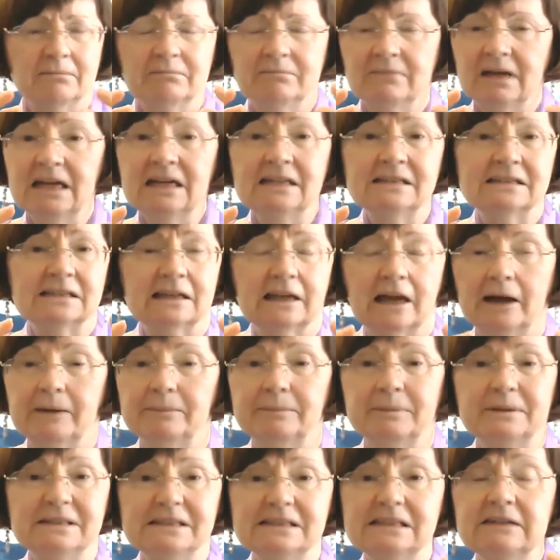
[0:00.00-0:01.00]
amazing
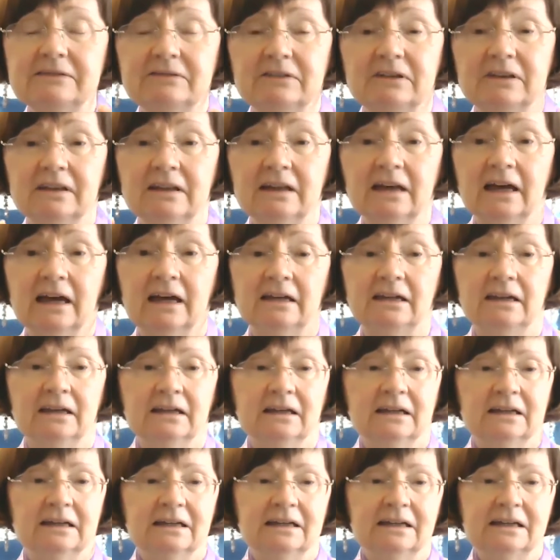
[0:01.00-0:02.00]
happens even then.
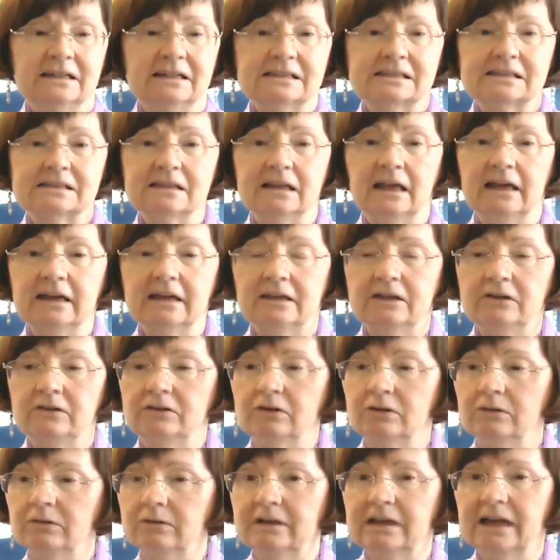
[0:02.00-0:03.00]
It's like you
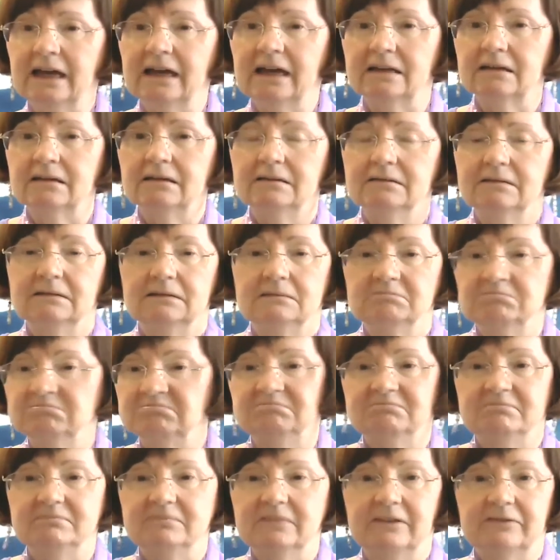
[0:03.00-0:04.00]
don't get,
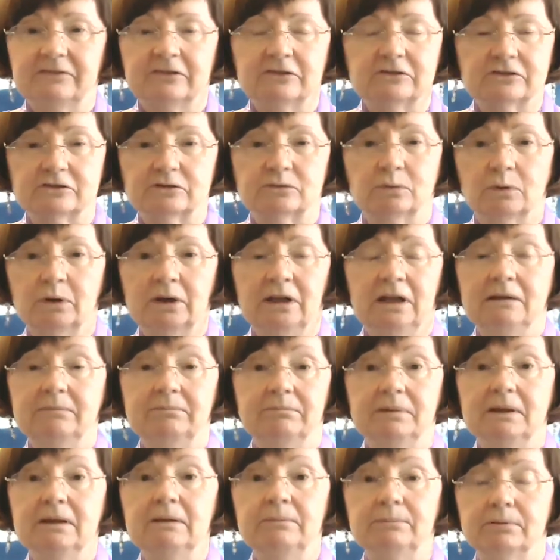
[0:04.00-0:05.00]
if there's 20
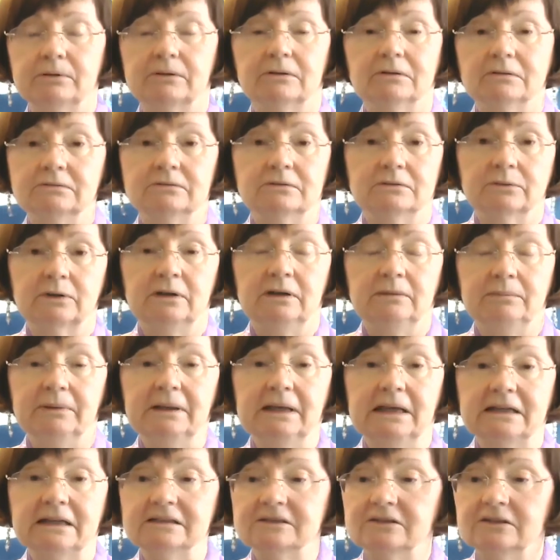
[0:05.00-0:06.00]
people, 20
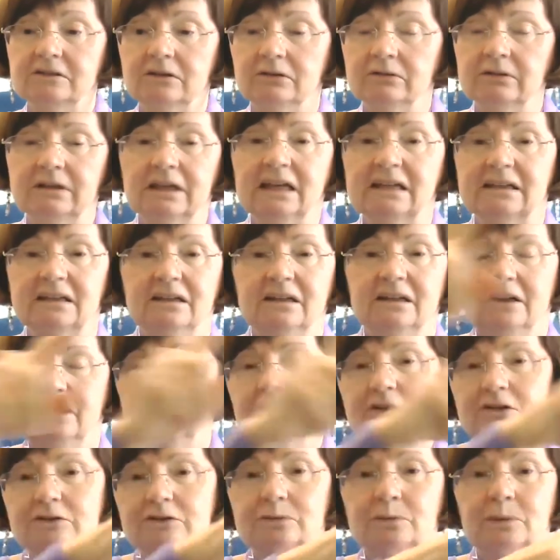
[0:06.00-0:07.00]
beings, you don't get
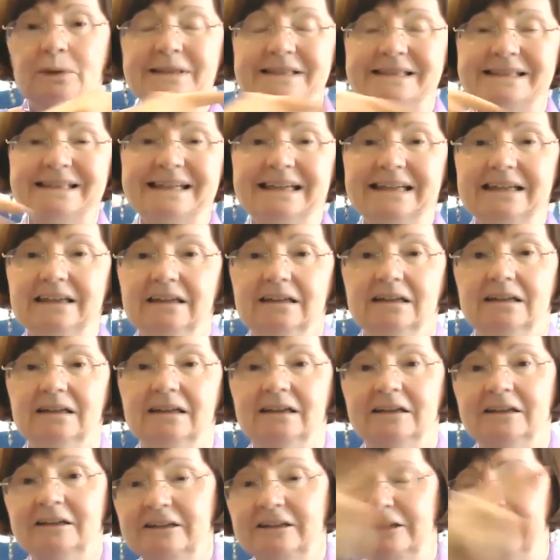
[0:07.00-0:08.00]
20
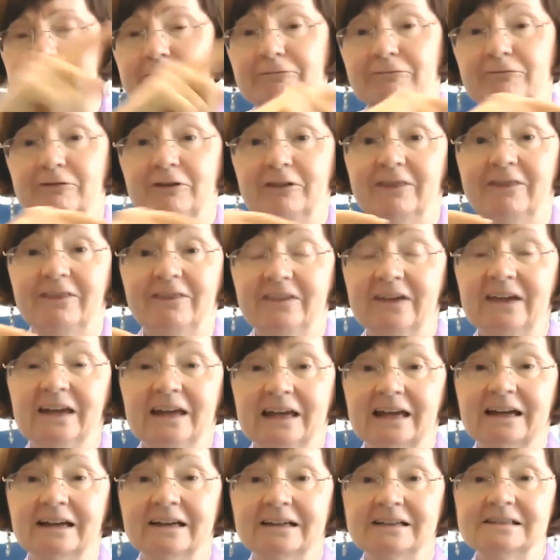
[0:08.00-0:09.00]
different
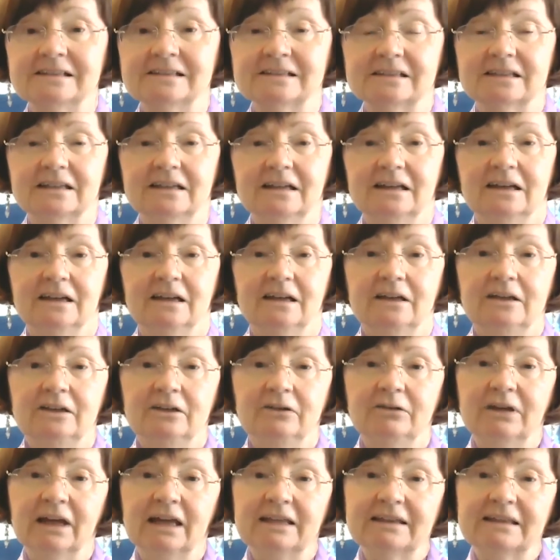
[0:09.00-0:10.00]
things.
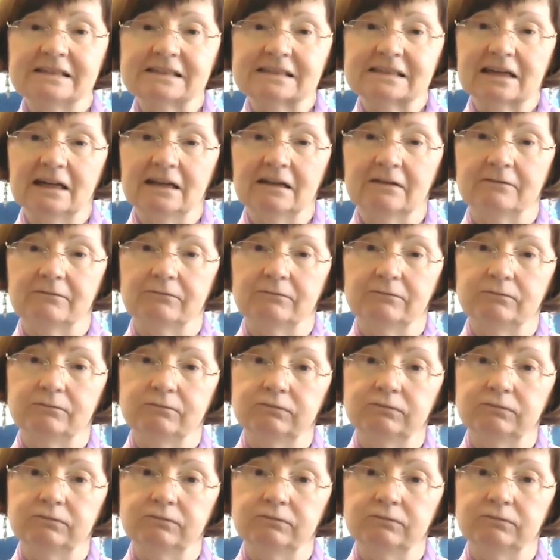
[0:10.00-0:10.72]
You get this kind of